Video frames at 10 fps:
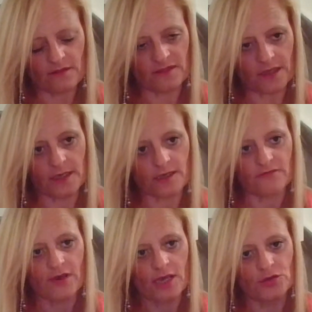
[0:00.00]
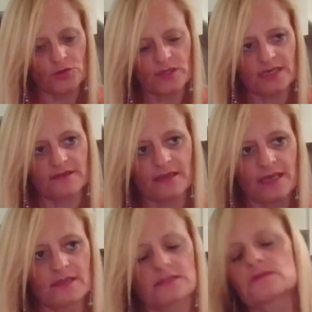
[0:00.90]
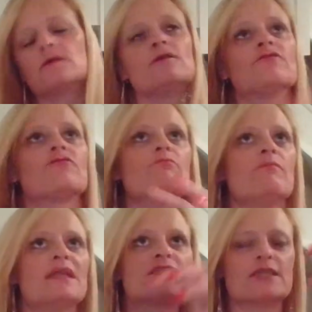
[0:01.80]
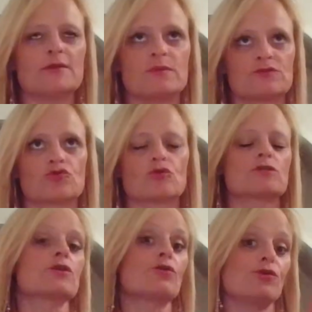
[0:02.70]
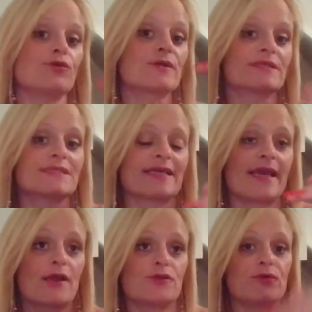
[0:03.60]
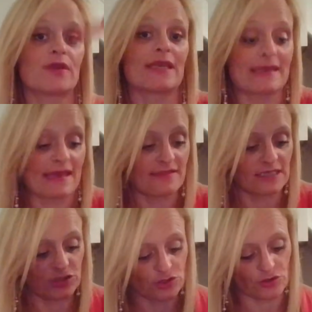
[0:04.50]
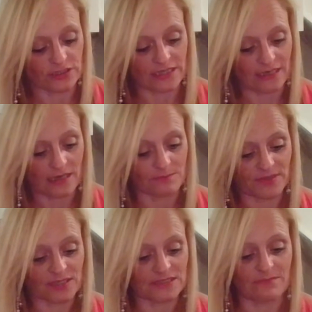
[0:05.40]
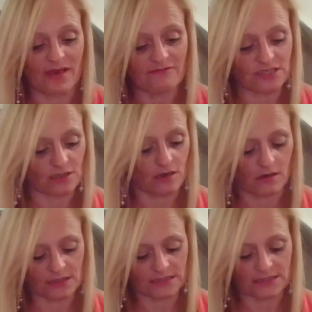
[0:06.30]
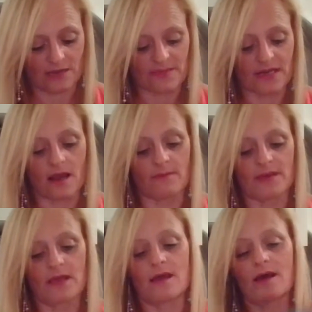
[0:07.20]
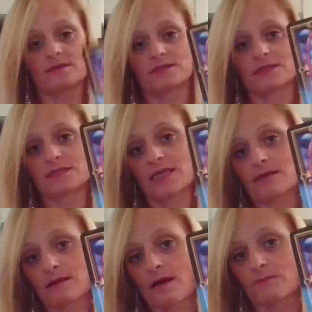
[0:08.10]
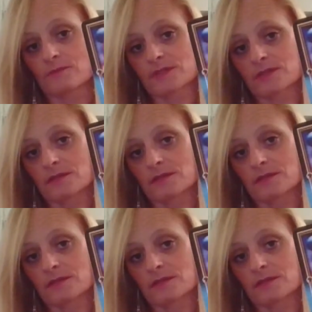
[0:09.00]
thinking of how you can either get this. You've mentally withdrawn so that you can see how you can get this to your Ten of Cups. Because the marriage card is coming up under the Ten of Cups.